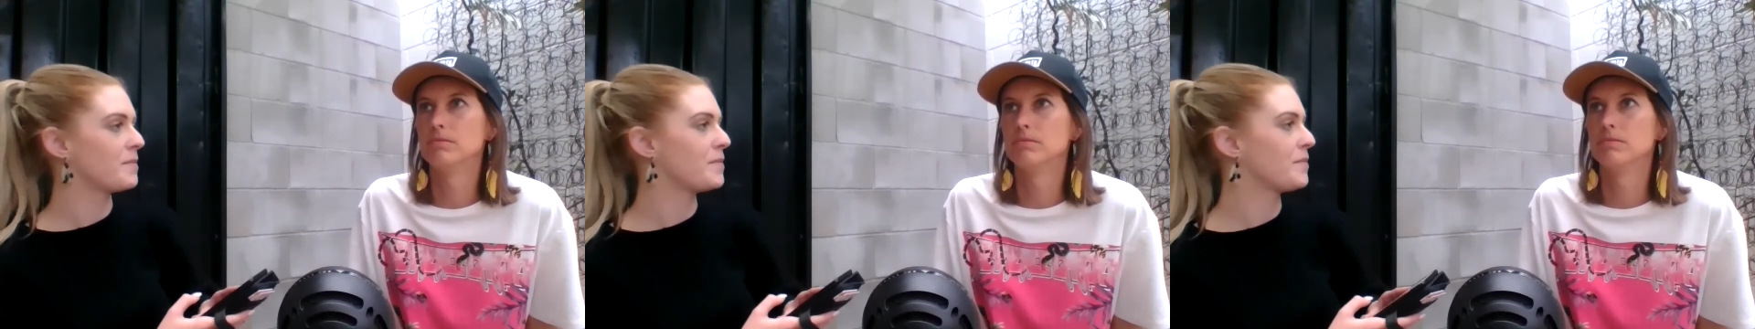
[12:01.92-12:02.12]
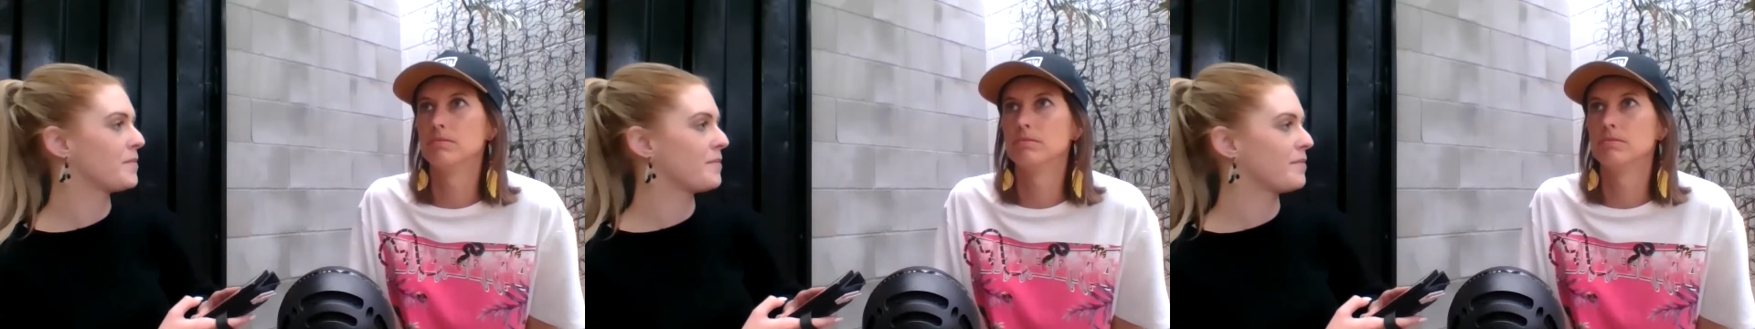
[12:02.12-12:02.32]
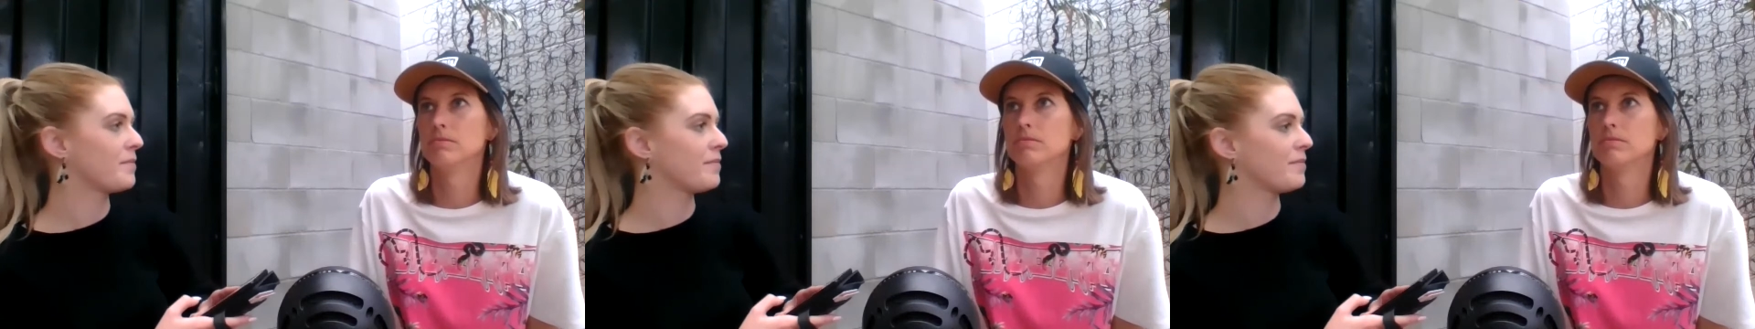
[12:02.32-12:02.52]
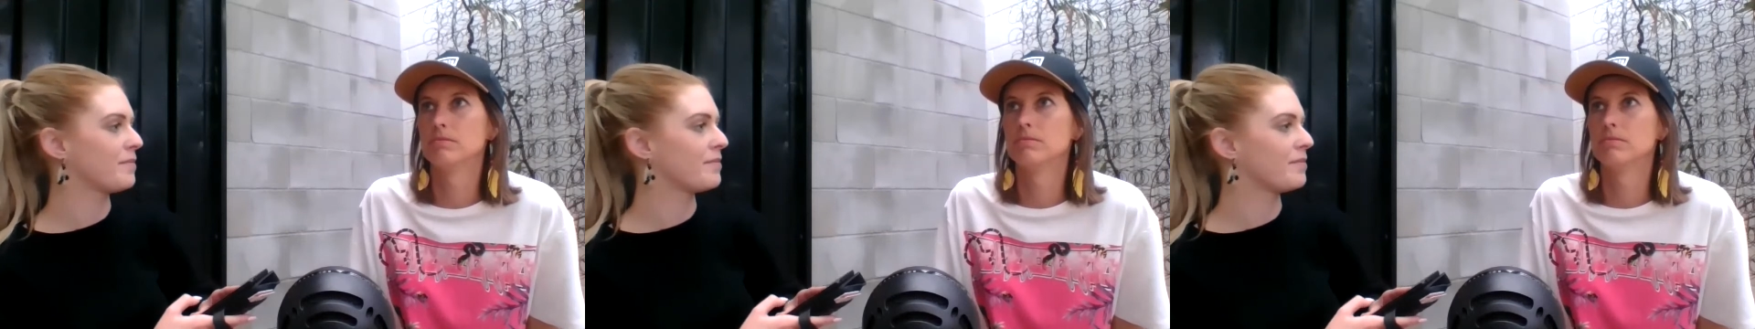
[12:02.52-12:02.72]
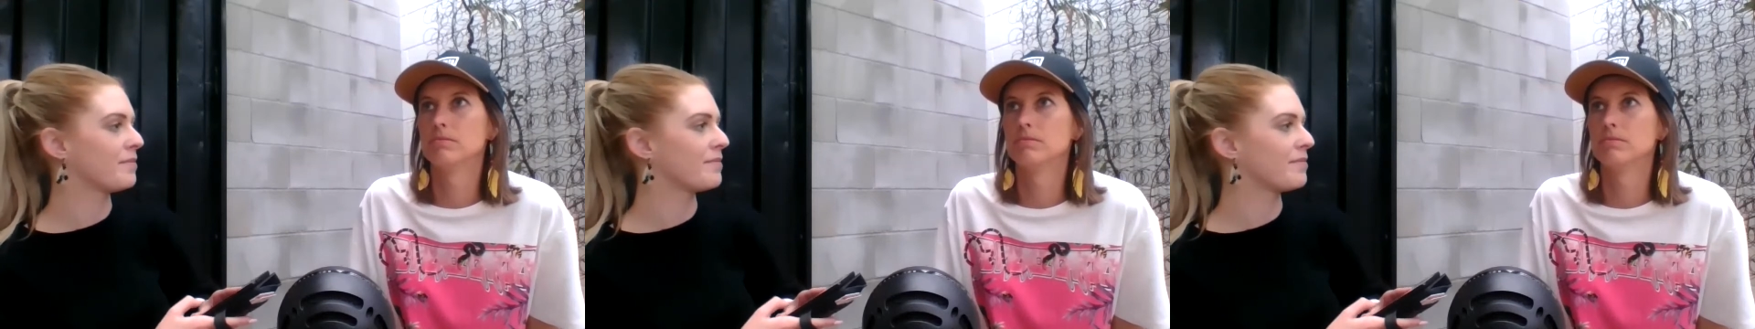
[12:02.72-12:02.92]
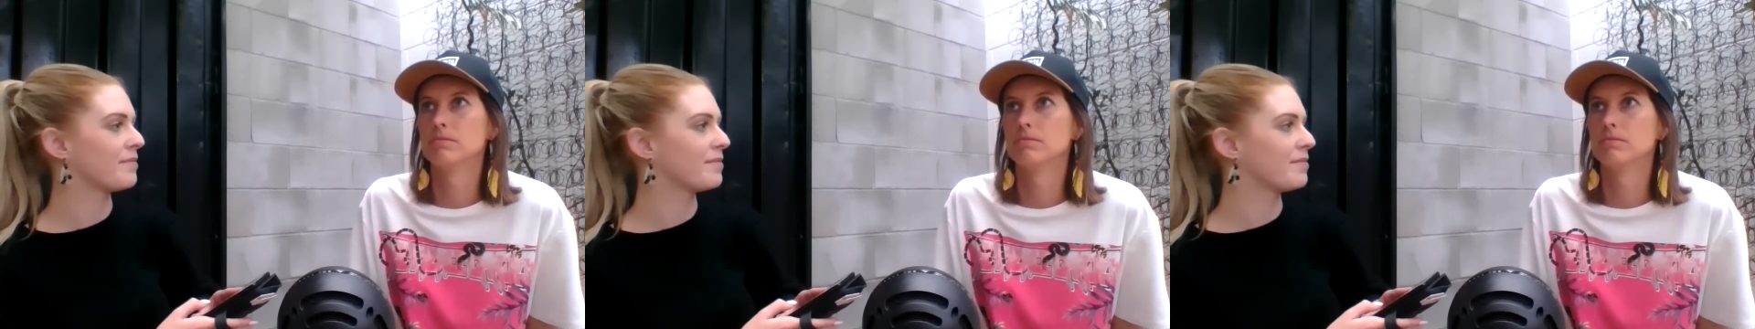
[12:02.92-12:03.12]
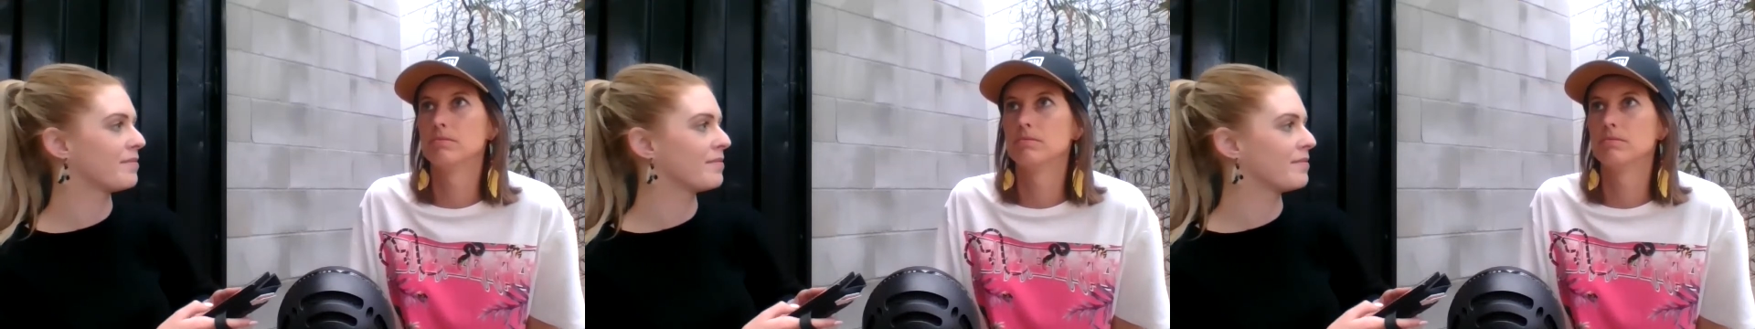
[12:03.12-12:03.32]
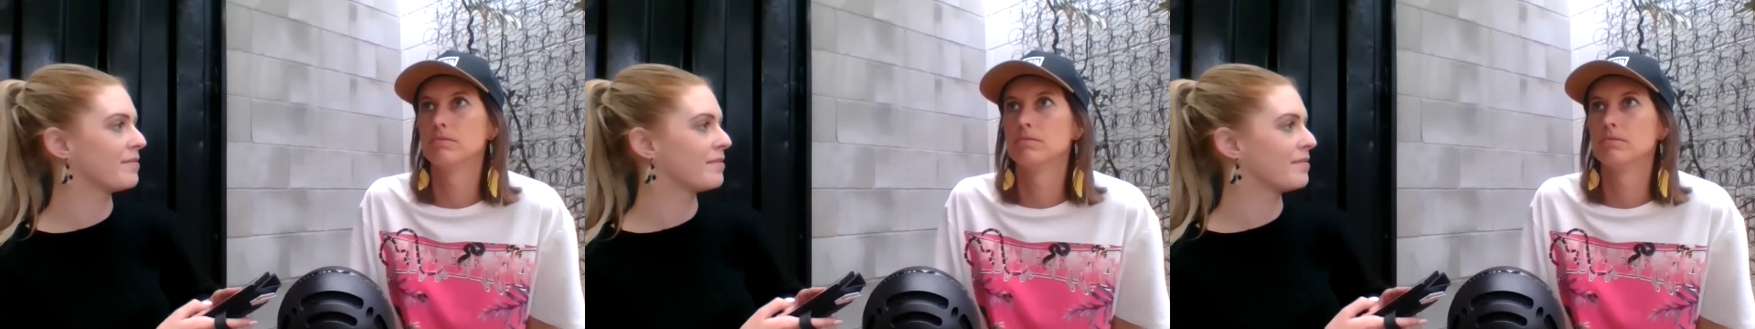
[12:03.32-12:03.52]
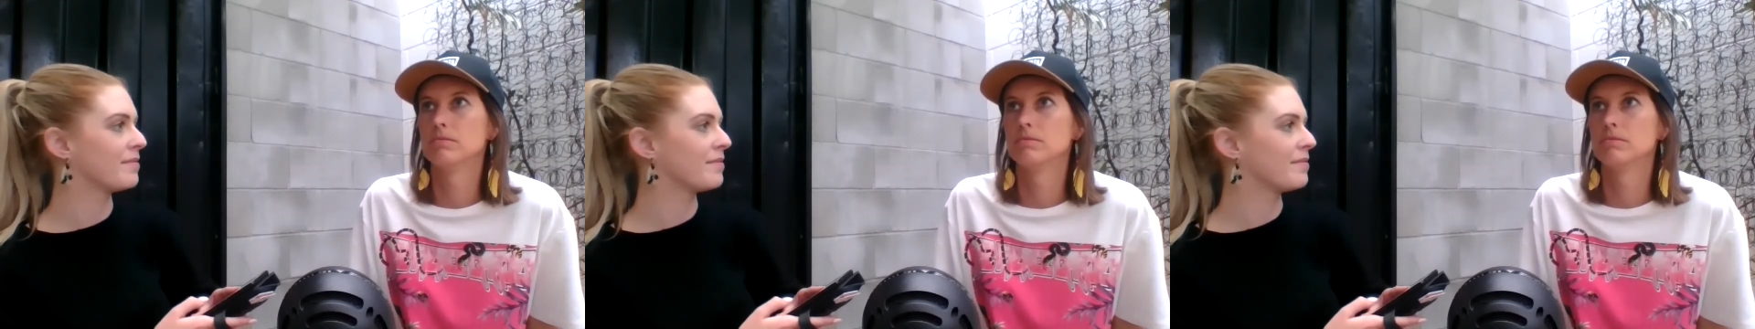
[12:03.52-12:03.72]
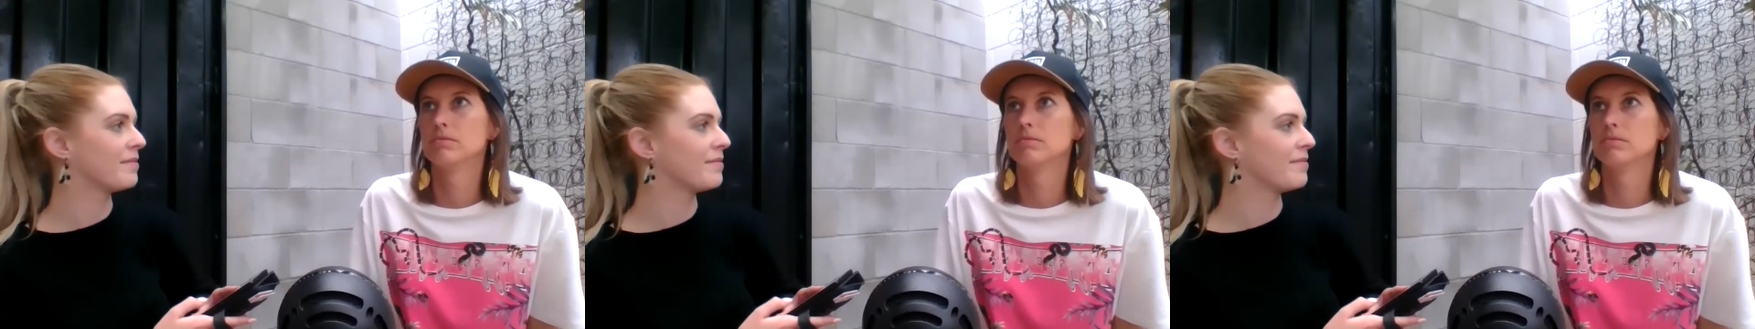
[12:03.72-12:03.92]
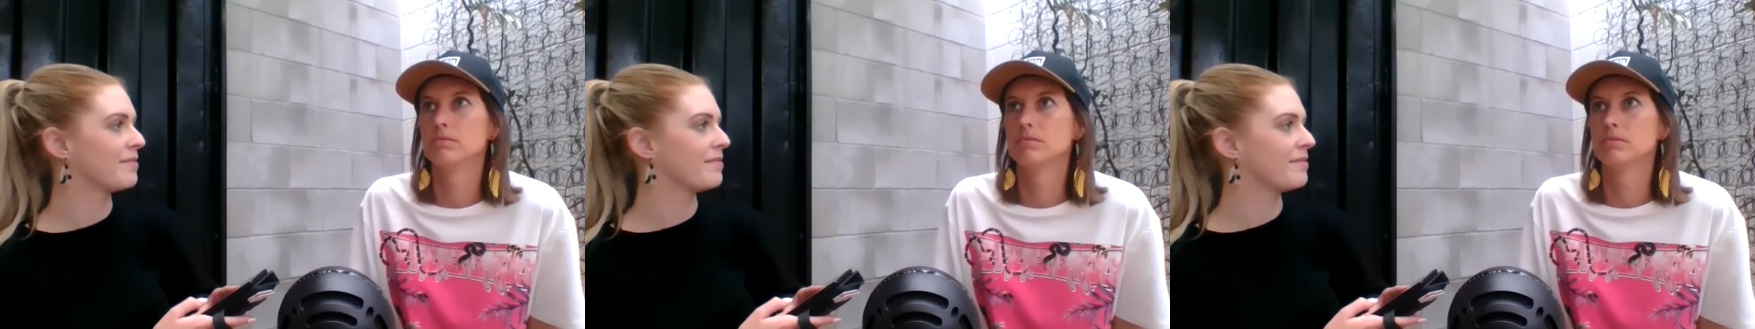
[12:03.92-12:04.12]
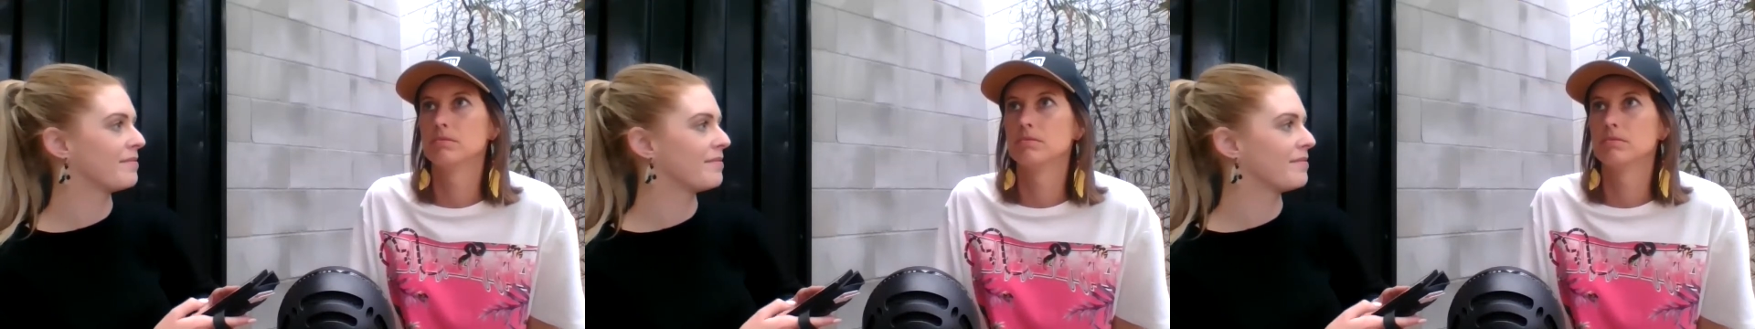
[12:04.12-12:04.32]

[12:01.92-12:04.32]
(no one is talking)